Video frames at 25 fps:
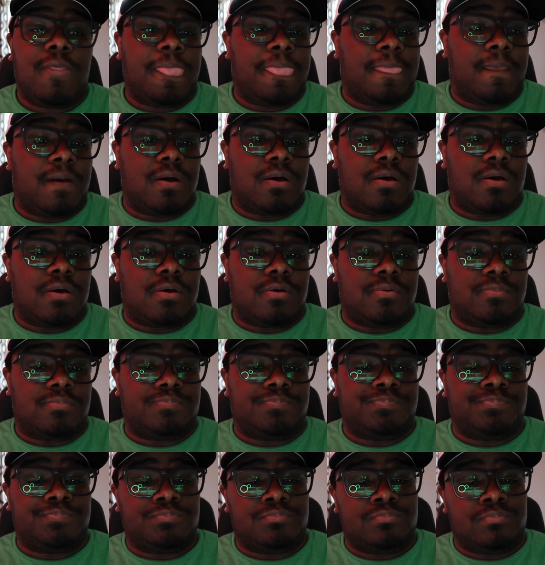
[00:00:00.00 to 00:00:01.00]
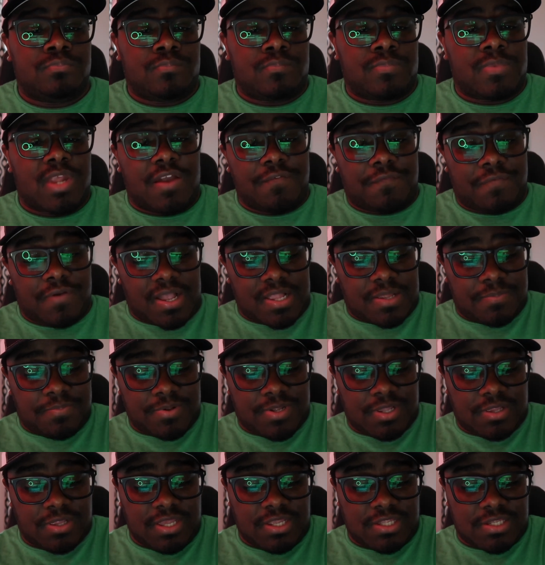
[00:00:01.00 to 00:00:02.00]
I forgot to
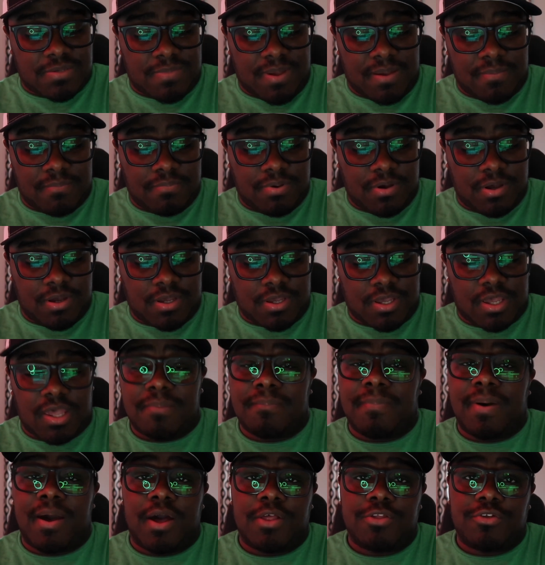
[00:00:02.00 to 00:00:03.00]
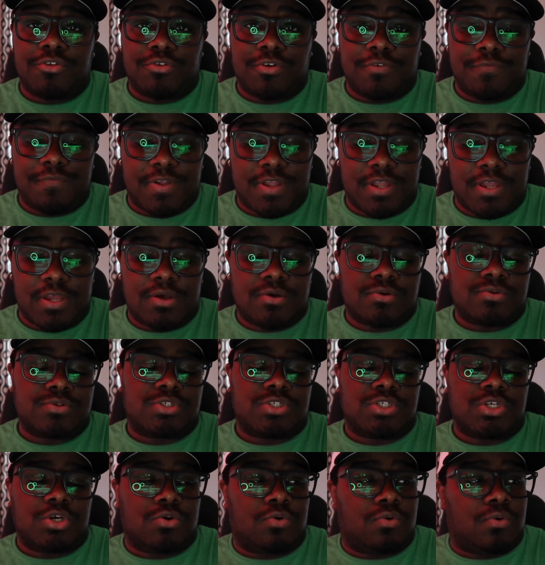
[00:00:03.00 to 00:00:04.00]
put the link to my book in my other 3 videos,
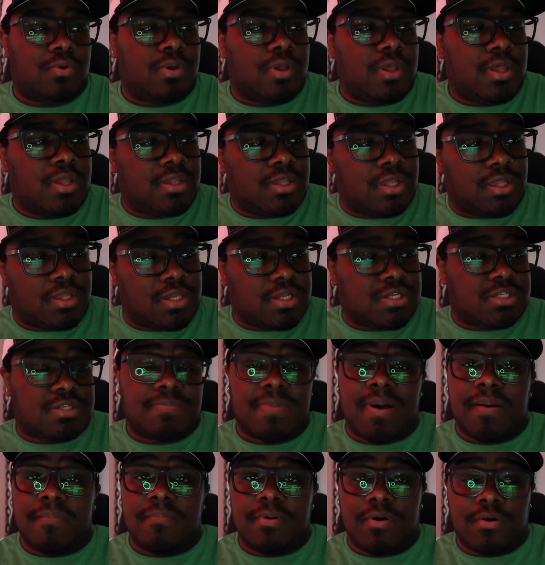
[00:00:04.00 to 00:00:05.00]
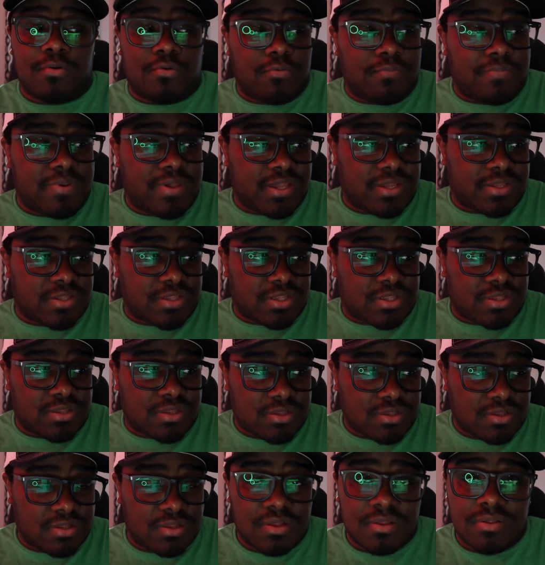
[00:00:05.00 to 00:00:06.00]
so the link to my book will be
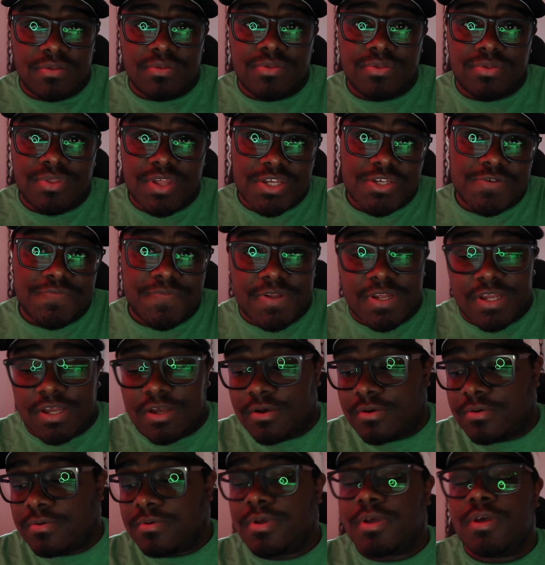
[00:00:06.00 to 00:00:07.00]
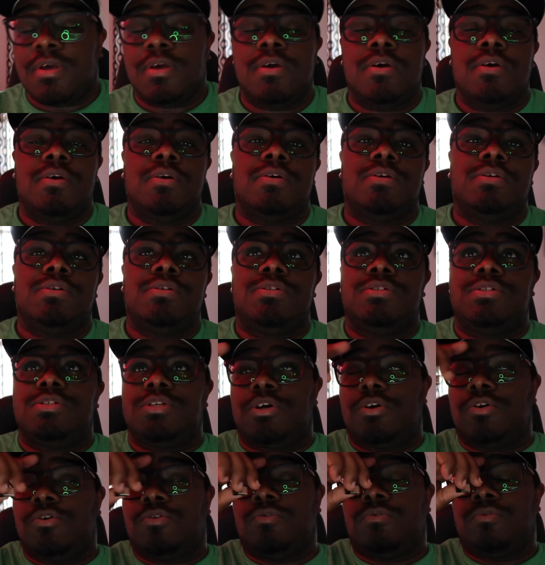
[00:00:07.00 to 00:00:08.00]
in this video.
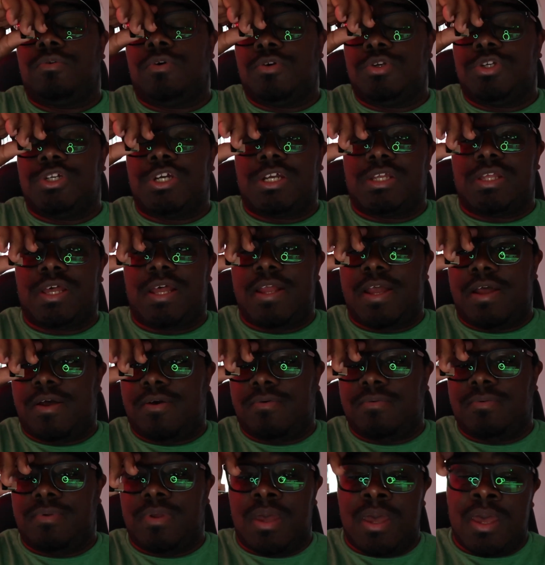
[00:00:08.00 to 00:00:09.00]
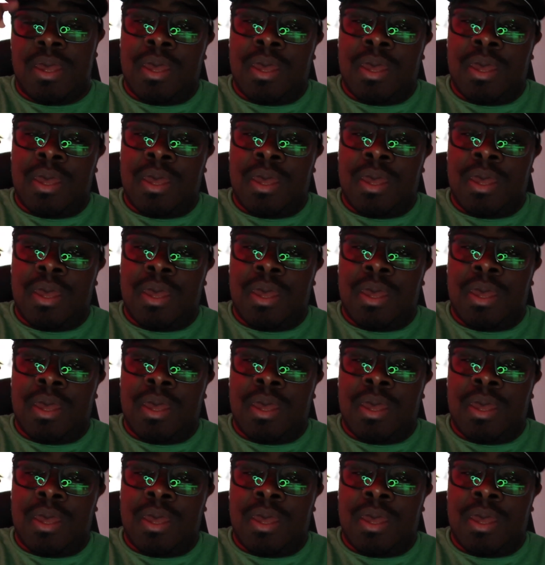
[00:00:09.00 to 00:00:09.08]
So go check that out.